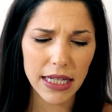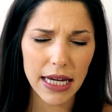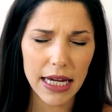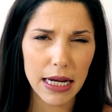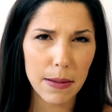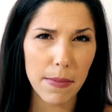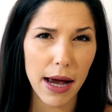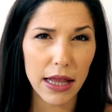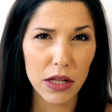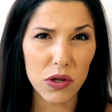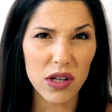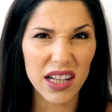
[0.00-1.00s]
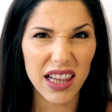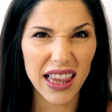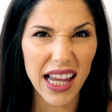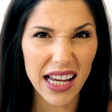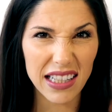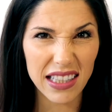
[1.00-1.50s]
hitting my little
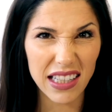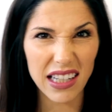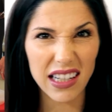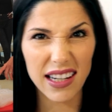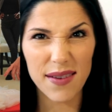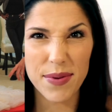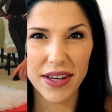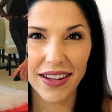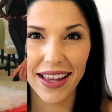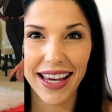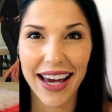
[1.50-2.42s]
classy appeal. Like